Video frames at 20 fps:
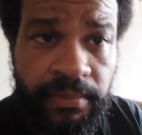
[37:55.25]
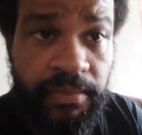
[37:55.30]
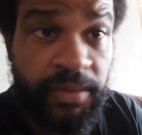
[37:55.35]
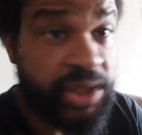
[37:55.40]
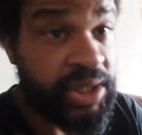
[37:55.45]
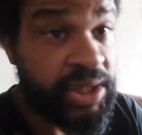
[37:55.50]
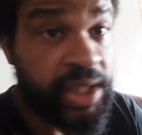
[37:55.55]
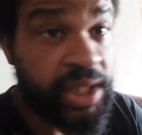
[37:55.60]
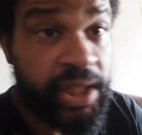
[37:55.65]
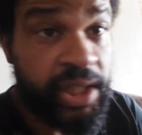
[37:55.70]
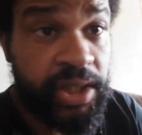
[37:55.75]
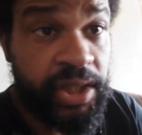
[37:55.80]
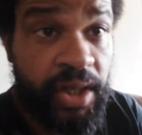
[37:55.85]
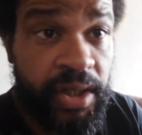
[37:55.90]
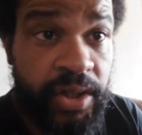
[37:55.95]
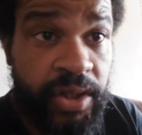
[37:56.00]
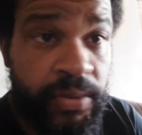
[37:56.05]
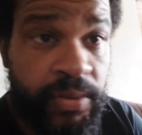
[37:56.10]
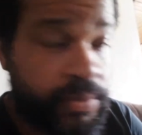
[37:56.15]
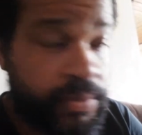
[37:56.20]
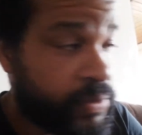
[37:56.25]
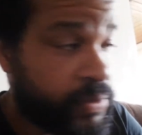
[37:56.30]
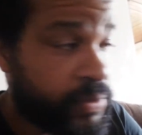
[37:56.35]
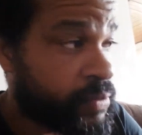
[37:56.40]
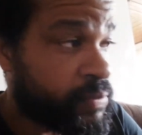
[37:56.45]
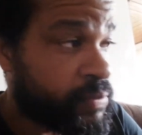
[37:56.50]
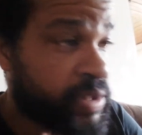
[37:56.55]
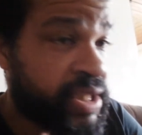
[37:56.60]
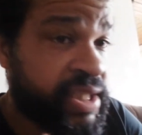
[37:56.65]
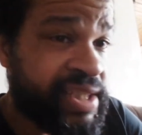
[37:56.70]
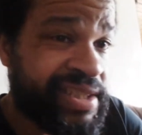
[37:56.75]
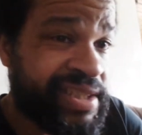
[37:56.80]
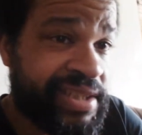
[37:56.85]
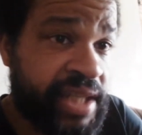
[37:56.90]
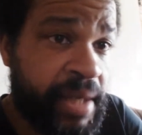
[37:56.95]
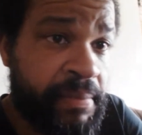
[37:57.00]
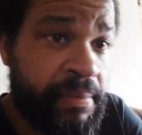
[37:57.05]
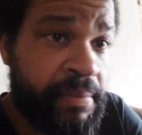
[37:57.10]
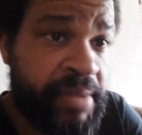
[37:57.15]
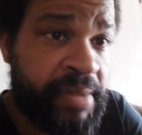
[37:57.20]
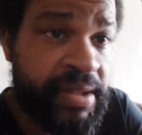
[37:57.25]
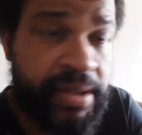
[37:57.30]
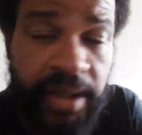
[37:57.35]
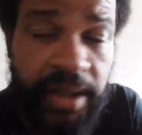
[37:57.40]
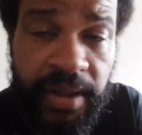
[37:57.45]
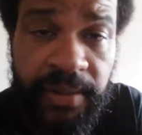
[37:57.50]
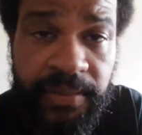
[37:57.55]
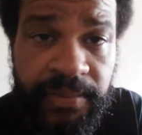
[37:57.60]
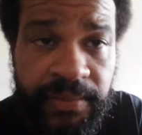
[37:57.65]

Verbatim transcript: Just letting y'all know. But you need to stay busy though.